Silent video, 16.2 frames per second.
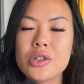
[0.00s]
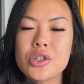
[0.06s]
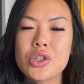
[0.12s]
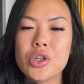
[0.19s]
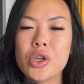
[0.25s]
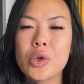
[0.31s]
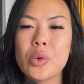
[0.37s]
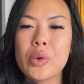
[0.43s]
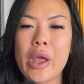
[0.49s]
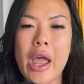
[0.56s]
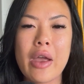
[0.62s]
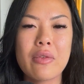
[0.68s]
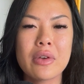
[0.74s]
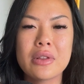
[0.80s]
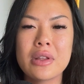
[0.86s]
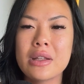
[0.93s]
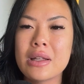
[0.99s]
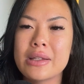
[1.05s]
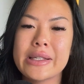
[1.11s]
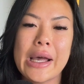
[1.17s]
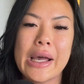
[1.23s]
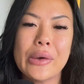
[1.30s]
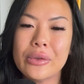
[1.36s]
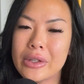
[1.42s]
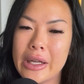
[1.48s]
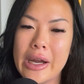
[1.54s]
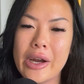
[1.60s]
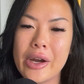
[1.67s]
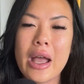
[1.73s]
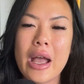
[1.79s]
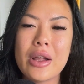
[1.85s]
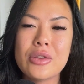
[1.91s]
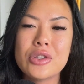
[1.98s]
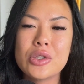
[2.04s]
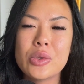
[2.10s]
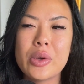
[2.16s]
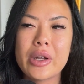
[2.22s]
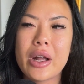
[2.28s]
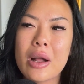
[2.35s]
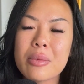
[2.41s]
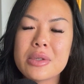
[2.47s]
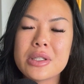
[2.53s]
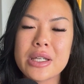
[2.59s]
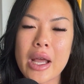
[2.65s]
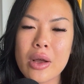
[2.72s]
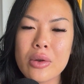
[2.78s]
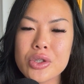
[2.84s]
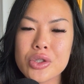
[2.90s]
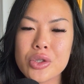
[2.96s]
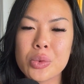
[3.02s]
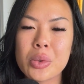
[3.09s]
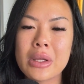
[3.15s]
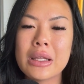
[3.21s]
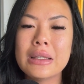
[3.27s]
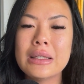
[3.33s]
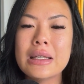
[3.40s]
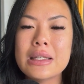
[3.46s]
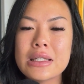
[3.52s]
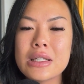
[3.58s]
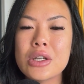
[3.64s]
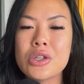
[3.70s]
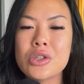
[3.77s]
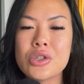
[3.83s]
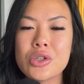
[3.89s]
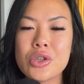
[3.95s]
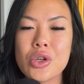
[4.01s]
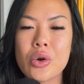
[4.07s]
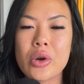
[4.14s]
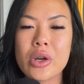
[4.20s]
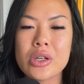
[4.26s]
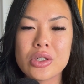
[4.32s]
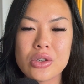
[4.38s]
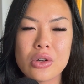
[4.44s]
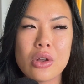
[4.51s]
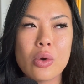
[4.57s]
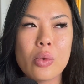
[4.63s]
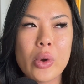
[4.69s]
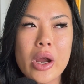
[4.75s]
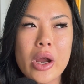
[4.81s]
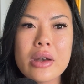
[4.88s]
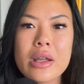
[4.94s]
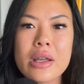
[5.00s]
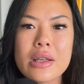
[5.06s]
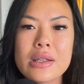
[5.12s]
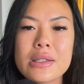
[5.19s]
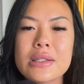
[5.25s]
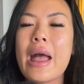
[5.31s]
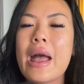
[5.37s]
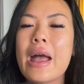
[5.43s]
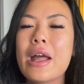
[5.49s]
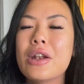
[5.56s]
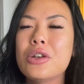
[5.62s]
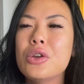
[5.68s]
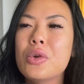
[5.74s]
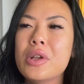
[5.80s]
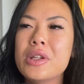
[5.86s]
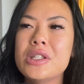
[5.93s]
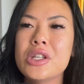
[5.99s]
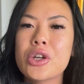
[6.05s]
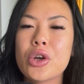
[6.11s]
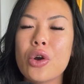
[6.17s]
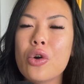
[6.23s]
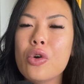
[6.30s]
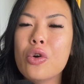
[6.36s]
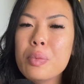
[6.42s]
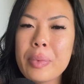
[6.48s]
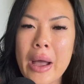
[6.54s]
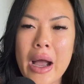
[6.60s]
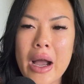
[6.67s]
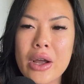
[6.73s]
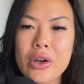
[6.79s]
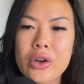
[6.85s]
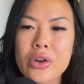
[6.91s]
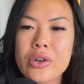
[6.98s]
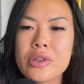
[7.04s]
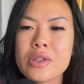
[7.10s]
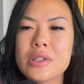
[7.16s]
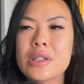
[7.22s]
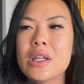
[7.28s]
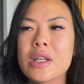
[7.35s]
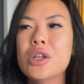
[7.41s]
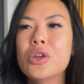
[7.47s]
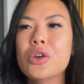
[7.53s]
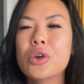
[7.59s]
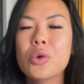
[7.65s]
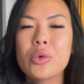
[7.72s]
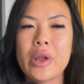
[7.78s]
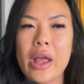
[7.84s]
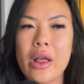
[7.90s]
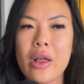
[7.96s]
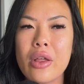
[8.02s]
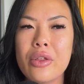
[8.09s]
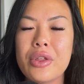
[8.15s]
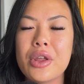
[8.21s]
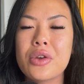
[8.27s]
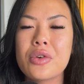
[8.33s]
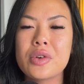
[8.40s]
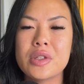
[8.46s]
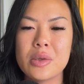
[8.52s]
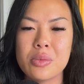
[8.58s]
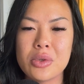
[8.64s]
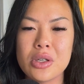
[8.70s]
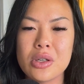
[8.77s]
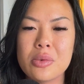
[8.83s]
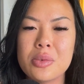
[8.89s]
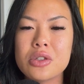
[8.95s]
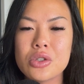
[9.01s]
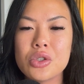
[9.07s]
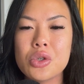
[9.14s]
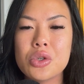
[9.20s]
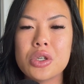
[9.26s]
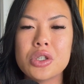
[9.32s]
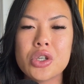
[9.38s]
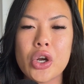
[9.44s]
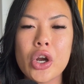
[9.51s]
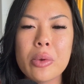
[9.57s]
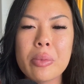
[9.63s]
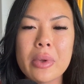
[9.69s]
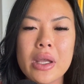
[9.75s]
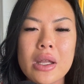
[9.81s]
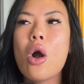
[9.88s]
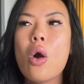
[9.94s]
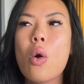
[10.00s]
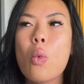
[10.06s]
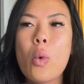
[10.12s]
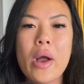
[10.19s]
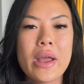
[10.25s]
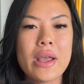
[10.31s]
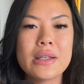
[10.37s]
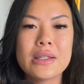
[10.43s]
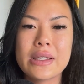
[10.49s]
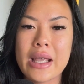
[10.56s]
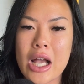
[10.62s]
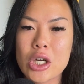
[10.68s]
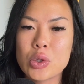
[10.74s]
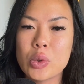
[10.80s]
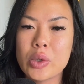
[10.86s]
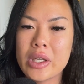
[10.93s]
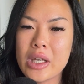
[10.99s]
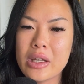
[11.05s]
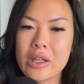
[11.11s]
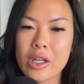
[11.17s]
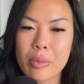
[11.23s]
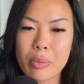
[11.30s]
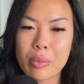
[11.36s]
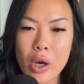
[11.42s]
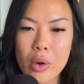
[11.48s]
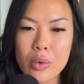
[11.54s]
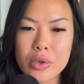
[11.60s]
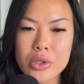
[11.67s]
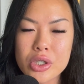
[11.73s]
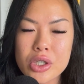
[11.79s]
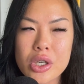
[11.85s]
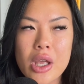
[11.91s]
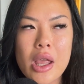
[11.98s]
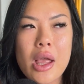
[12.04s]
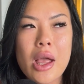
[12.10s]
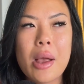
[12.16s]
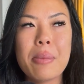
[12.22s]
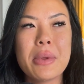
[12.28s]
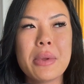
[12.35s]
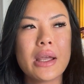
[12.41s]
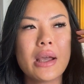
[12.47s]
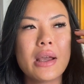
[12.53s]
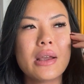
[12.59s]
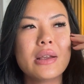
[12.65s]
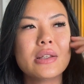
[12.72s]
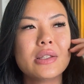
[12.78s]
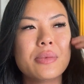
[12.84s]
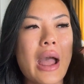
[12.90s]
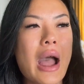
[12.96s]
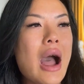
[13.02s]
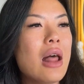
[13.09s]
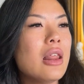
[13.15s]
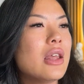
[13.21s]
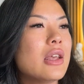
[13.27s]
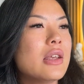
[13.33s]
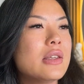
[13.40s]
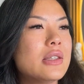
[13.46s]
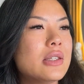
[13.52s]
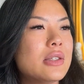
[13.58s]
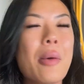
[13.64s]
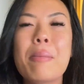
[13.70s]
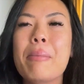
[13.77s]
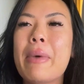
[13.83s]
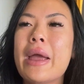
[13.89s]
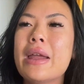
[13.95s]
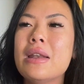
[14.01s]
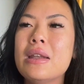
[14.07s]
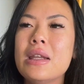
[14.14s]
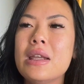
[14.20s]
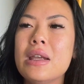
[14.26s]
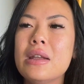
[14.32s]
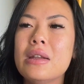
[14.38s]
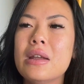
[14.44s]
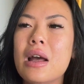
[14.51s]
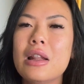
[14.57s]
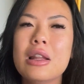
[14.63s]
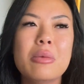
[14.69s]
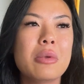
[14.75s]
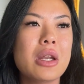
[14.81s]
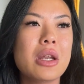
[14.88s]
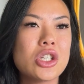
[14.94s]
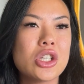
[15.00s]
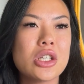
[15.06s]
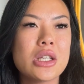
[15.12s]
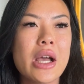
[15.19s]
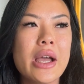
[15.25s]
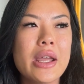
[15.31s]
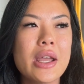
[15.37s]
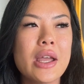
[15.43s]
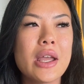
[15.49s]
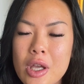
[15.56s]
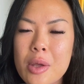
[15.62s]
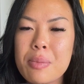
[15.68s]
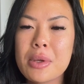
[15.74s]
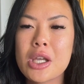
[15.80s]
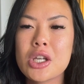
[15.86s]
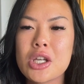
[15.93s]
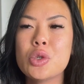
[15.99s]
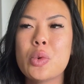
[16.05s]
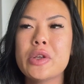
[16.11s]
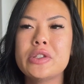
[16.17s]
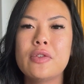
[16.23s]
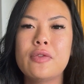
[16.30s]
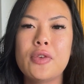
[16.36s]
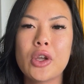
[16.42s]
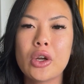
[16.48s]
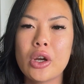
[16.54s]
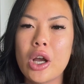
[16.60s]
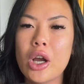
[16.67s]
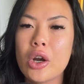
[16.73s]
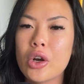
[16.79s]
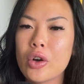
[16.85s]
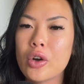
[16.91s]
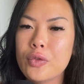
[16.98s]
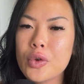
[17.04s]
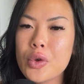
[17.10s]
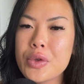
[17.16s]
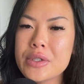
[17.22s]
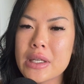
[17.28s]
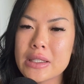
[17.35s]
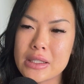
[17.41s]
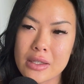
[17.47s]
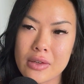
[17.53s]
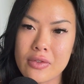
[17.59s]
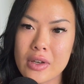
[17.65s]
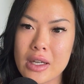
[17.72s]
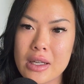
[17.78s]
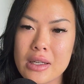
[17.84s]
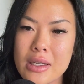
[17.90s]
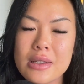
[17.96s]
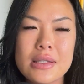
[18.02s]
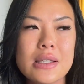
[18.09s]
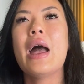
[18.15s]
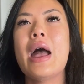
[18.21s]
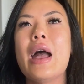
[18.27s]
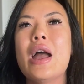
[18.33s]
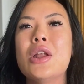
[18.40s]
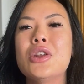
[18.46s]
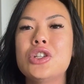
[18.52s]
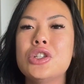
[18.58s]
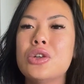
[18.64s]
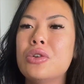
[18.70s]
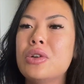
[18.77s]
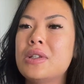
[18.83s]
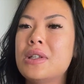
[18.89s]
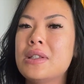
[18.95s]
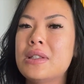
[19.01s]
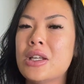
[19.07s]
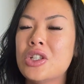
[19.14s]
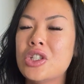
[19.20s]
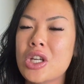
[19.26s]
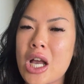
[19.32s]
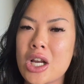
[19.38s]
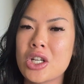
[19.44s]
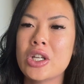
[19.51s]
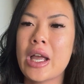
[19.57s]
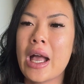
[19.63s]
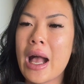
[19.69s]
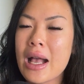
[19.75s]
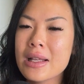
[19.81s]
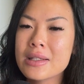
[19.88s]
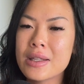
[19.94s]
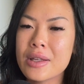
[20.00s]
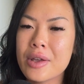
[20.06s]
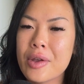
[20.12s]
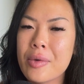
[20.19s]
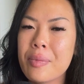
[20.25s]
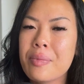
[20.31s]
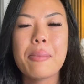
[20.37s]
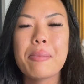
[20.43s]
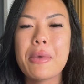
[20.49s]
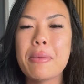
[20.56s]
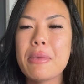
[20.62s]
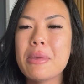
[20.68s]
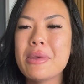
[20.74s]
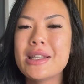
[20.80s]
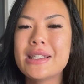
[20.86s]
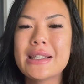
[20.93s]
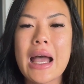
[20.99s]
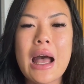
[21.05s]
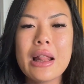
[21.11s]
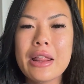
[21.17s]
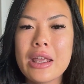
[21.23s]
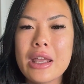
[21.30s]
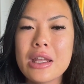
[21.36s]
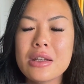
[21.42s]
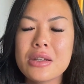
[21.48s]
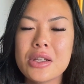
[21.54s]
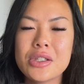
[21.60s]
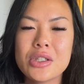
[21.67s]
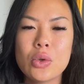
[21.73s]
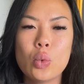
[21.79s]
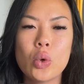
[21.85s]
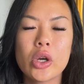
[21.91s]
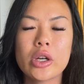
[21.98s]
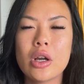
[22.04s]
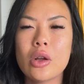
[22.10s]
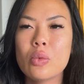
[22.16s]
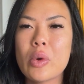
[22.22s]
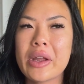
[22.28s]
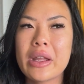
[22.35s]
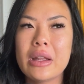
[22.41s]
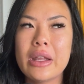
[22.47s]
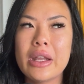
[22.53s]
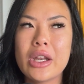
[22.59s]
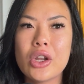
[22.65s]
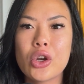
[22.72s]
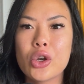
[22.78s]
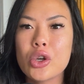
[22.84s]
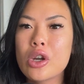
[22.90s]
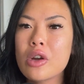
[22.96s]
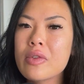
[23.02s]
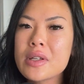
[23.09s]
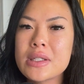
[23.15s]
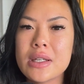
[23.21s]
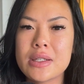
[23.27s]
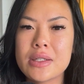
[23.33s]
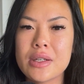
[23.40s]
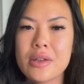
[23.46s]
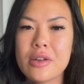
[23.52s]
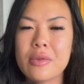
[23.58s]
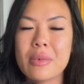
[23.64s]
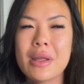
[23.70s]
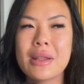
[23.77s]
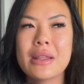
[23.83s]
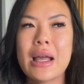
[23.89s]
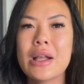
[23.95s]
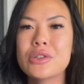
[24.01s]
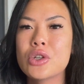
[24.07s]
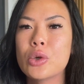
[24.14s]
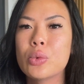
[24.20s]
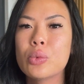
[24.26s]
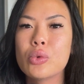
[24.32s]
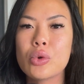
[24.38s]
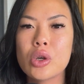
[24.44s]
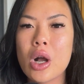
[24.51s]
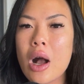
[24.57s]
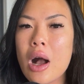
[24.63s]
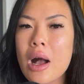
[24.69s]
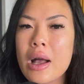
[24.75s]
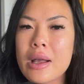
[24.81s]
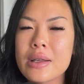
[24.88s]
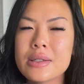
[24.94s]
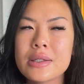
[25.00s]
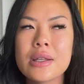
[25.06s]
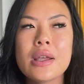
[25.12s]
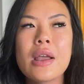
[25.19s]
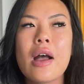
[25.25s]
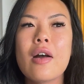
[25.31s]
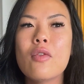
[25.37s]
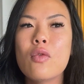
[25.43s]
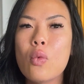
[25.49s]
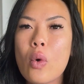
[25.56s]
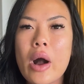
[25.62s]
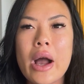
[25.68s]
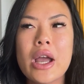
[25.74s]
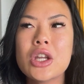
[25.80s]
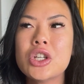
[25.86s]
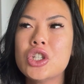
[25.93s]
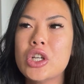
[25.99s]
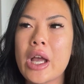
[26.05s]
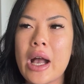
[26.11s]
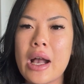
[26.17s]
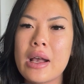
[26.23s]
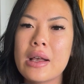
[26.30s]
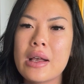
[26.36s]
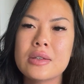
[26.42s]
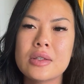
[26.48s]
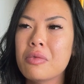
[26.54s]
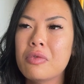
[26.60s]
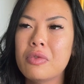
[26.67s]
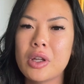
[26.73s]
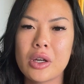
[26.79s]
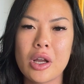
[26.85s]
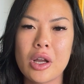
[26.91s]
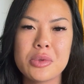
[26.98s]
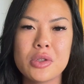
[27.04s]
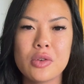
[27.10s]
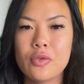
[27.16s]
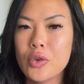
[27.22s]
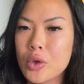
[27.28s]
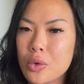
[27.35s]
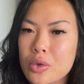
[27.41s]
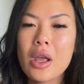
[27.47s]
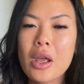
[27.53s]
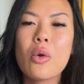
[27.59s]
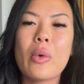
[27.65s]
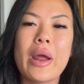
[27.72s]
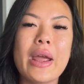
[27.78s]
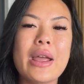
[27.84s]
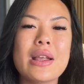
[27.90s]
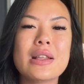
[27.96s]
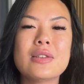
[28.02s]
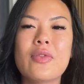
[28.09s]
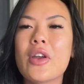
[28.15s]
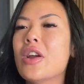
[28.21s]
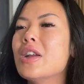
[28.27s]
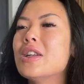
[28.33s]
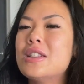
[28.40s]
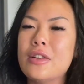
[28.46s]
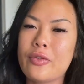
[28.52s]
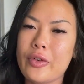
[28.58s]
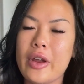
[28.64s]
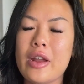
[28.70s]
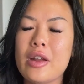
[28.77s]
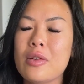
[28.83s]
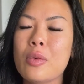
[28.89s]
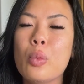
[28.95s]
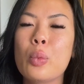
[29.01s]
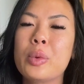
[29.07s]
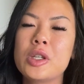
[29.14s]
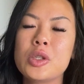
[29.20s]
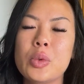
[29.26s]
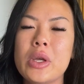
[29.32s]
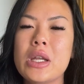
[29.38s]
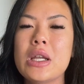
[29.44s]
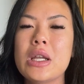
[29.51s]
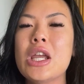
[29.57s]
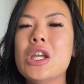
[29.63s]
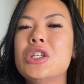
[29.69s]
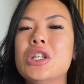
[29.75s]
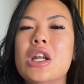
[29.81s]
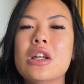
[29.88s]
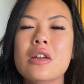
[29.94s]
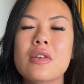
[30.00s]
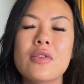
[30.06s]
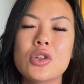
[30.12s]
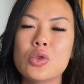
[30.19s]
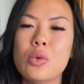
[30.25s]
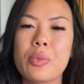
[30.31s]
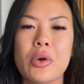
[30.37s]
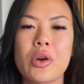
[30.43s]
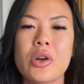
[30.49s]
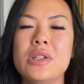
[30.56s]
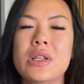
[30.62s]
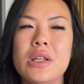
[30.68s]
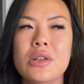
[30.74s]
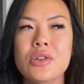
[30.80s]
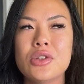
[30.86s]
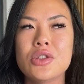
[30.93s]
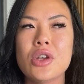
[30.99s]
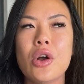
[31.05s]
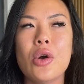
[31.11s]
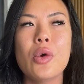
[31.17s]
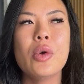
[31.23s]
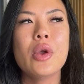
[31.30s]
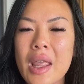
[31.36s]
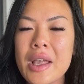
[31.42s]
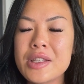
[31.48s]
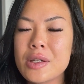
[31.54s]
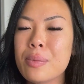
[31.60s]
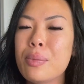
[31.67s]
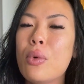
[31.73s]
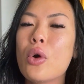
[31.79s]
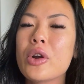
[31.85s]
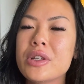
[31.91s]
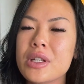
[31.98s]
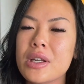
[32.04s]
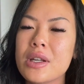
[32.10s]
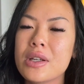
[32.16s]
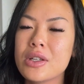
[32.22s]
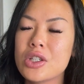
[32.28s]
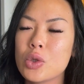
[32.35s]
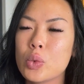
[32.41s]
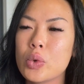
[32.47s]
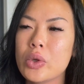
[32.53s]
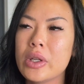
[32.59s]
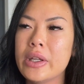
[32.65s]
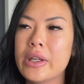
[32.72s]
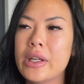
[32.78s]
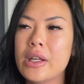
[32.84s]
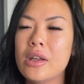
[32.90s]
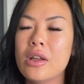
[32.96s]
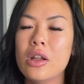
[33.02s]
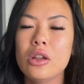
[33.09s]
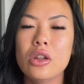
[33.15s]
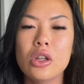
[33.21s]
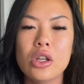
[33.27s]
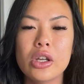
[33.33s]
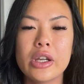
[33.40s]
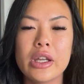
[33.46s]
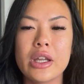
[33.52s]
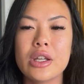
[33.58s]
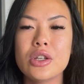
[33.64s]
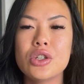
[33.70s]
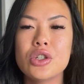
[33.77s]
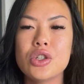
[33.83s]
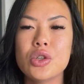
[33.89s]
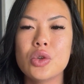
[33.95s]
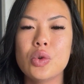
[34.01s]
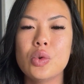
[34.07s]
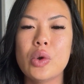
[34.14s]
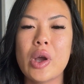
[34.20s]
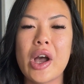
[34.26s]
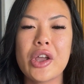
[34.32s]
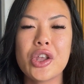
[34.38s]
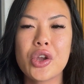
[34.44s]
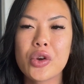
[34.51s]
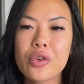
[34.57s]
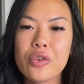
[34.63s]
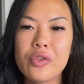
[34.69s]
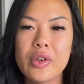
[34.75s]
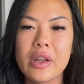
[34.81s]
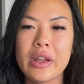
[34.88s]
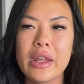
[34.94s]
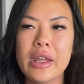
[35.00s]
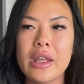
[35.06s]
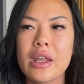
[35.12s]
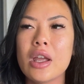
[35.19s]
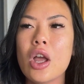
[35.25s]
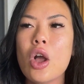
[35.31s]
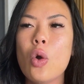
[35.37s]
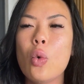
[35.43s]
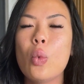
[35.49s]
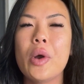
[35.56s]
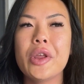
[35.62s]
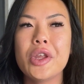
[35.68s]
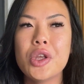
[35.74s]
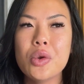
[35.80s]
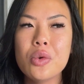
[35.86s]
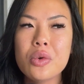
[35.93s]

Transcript: to everything that's out there. And so it comes down to really listening to your internal awareness and noticing your own patterns in your own health and your symptoms to determine what is the actual healing approach. Because Alice might need elimination diet because she wants to figure out her food sensitivities and she notices that she actually has them. But maybe Sally needs to work on regulating her nervous system, and that's her root cause of why she has flare-ups to food, right? It's very different between each and individual person. So it's important to really look into how you're feeling, what you